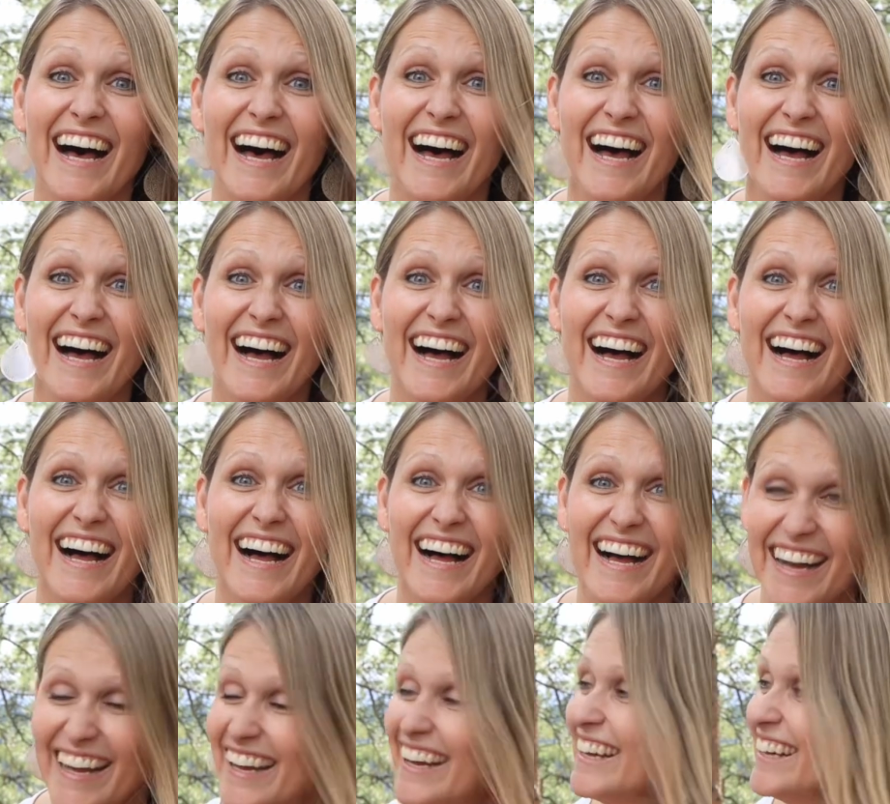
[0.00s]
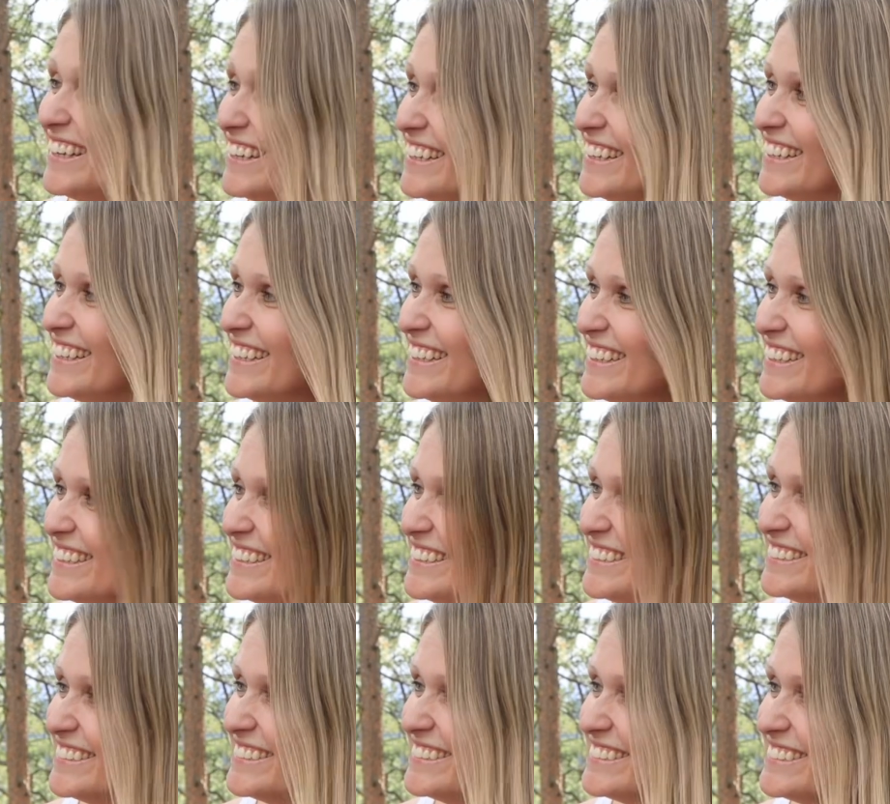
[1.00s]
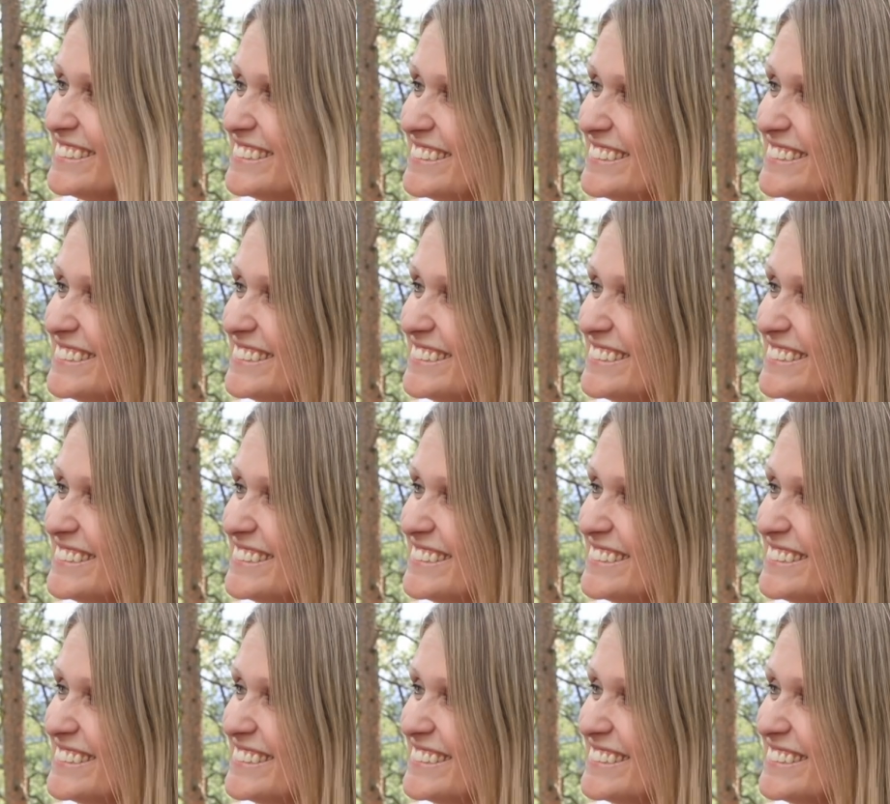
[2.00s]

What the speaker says: No words are spoken by the person on screen.